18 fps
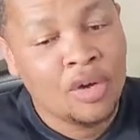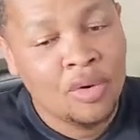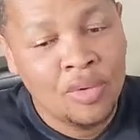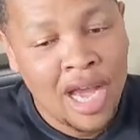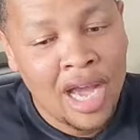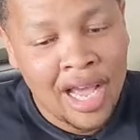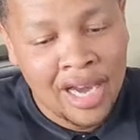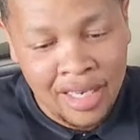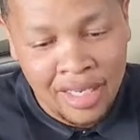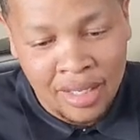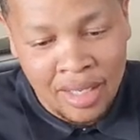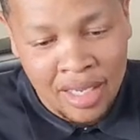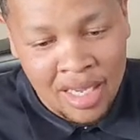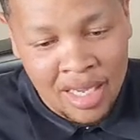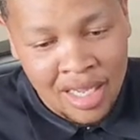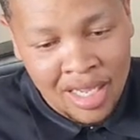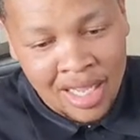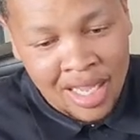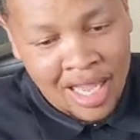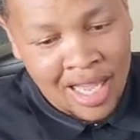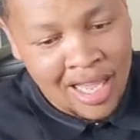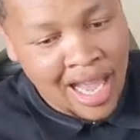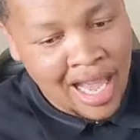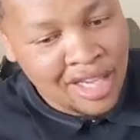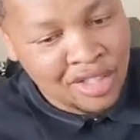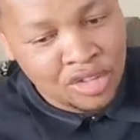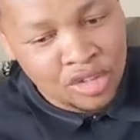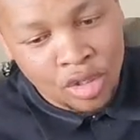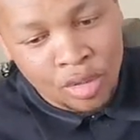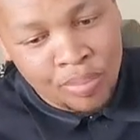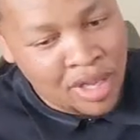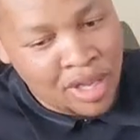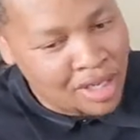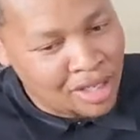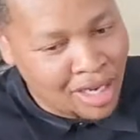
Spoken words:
riding and ask their opinion.